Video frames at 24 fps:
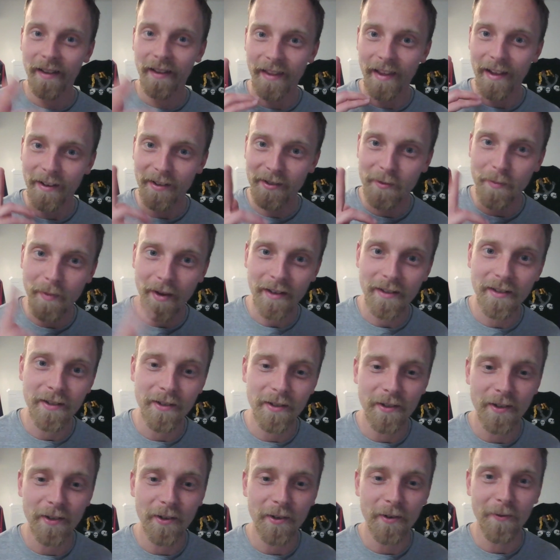they expect
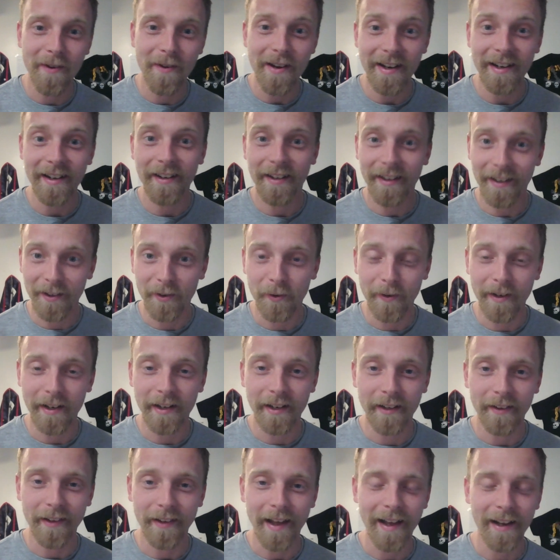you to read it in
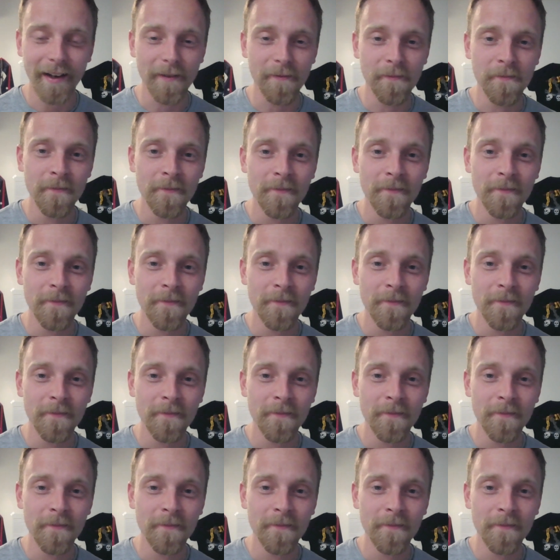Greek and Latin.